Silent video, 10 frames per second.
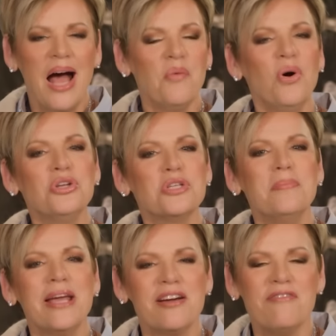I want to
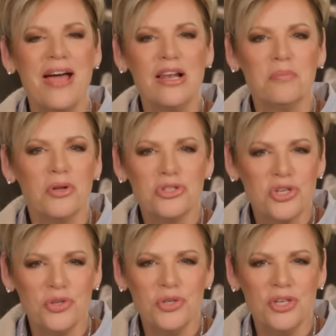make available
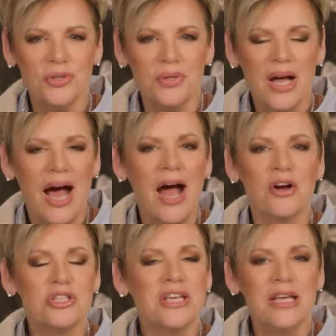to you
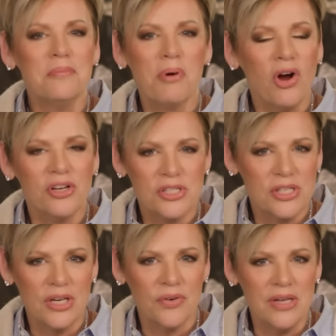our 10-part
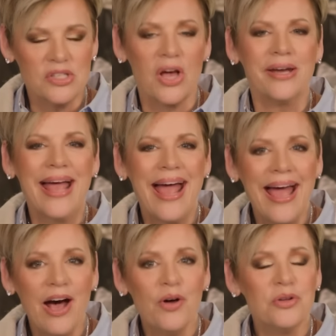series on
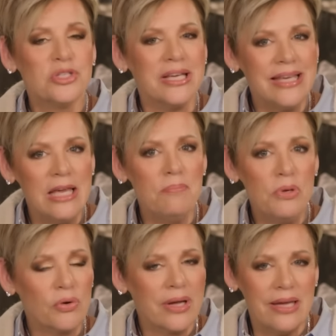how to
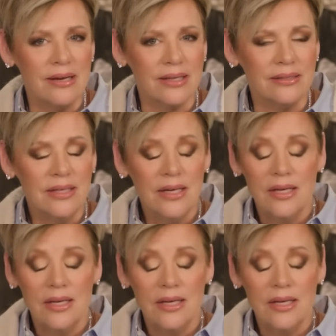keep your healing.